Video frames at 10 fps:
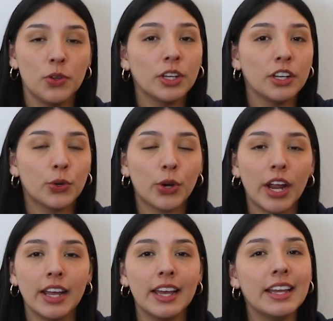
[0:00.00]
You can
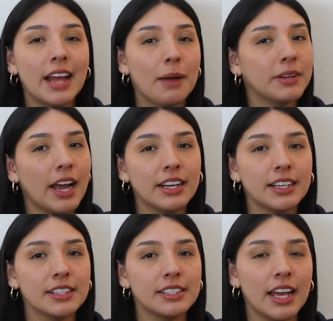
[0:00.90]
create in-app
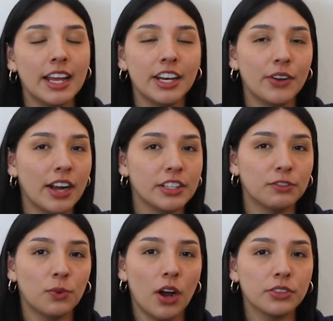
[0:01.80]
guidance and
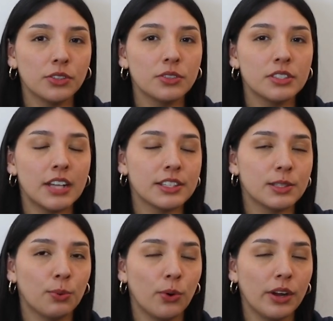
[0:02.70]
interactive walkthroughs that
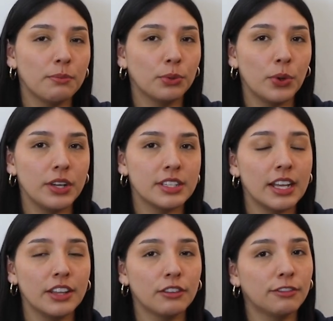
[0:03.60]
support employees
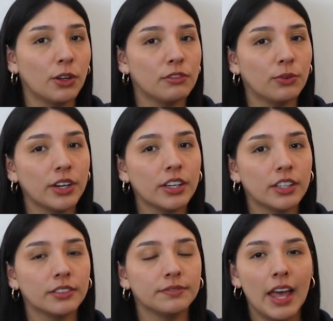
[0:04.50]
in the flow of
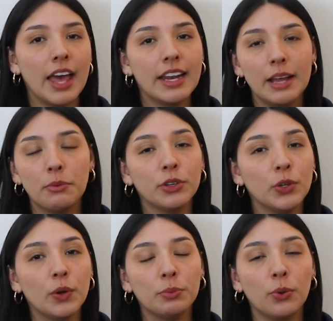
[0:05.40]
work, enable
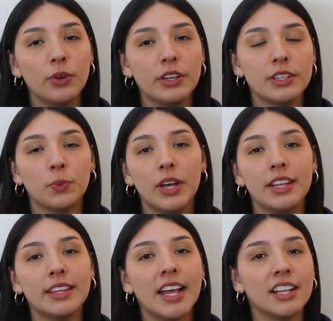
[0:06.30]
new employees
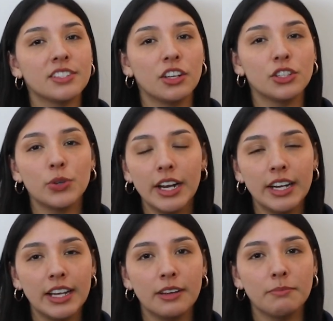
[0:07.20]
with hands-on
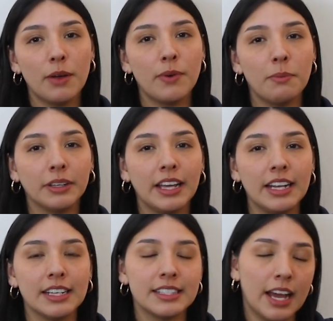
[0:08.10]
training by
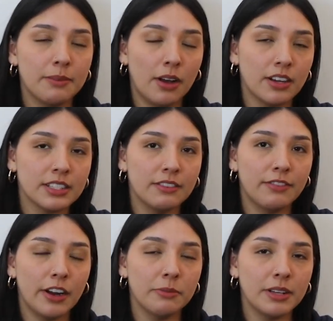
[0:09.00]
replicating sandbox
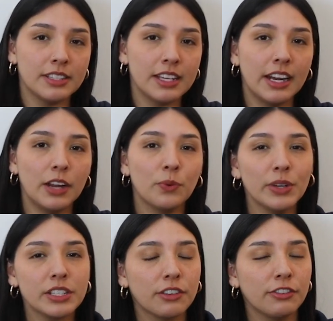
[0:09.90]
environments in a
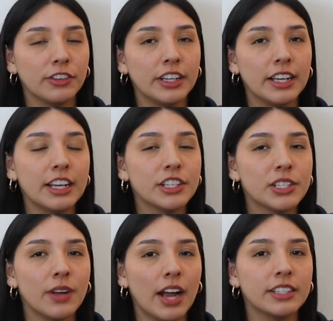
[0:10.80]
risk-free
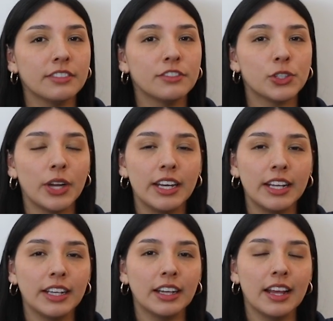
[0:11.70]
interactive
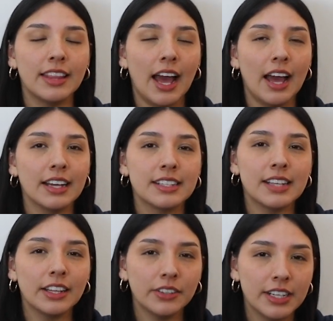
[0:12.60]
training that
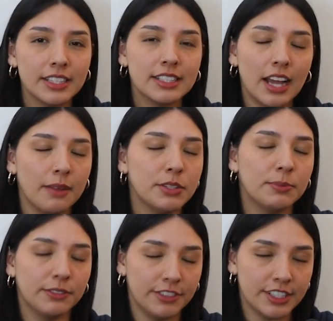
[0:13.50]
accelerates time to
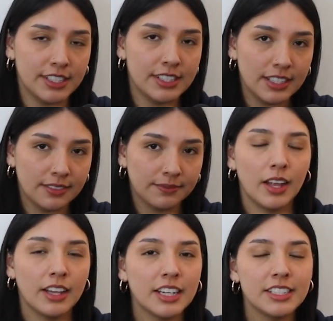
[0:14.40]
proficiency,
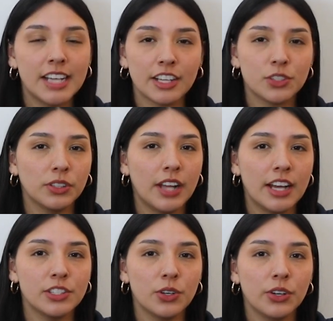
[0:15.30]

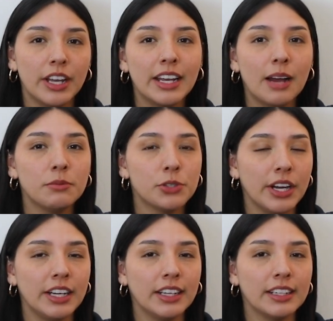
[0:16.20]
contextualize your in-app
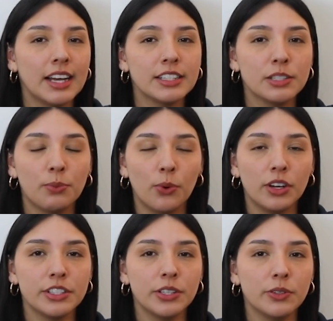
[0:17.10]
training and
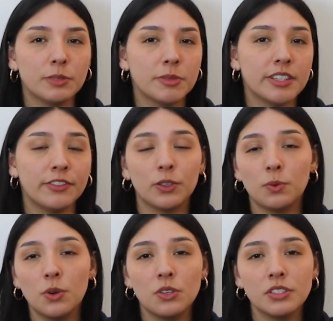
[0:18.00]
support to specific
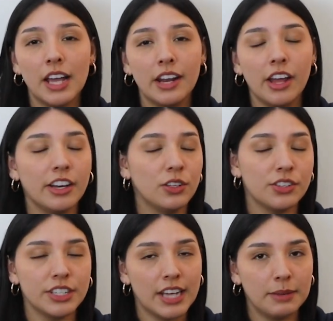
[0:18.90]
roles and end
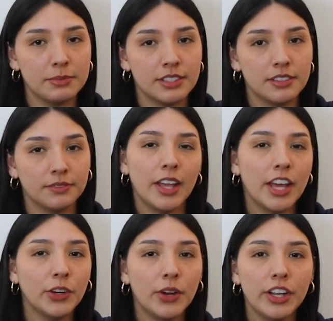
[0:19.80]
user types,
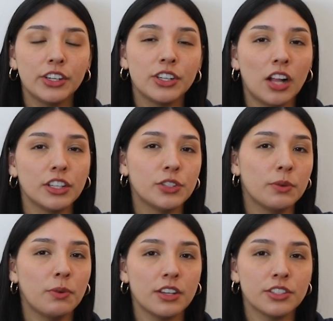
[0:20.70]
integrate your knowledge
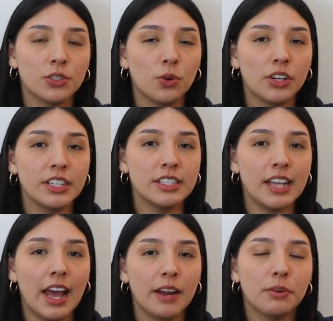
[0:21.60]
repositories,
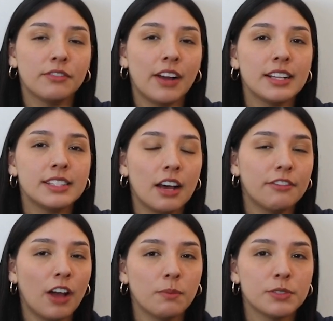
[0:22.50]
and provide
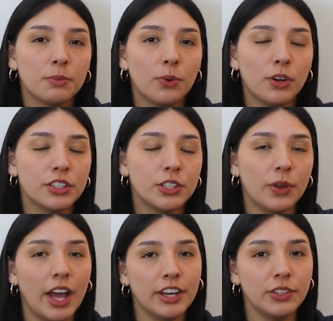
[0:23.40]
self-help support to
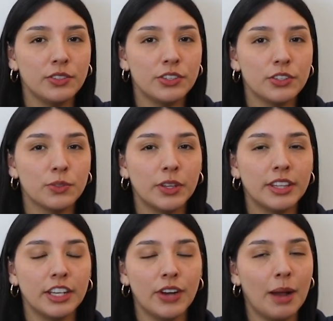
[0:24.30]
end users
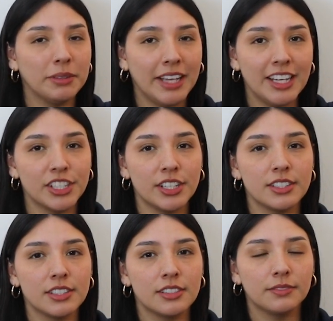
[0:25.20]
within your
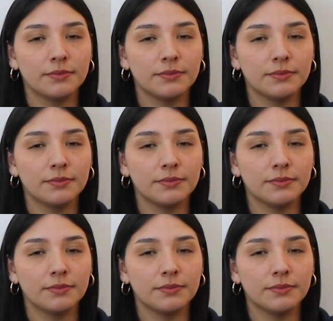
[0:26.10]
applications.